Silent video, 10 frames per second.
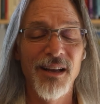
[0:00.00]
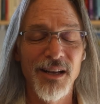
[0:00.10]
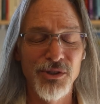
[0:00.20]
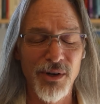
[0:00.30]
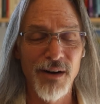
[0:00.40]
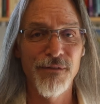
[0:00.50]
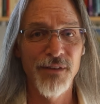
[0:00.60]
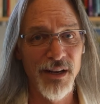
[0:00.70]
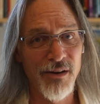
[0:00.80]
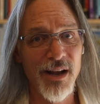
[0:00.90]
and try to
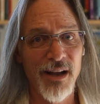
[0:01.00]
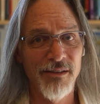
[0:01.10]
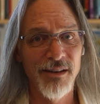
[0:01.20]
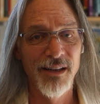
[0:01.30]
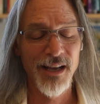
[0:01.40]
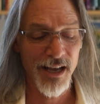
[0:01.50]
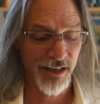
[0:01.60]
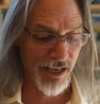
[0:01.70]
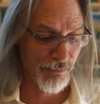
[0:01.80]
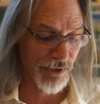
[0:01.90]
figure out how to
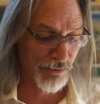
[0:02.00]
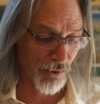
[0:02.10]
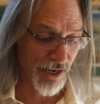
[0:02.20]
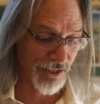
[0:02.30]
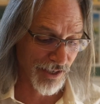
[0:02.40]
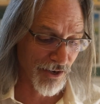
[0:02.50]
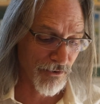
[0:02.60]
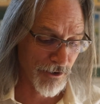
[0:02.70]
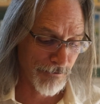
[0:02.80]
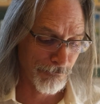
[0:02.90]
keep this project
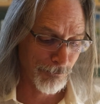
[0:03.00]
going.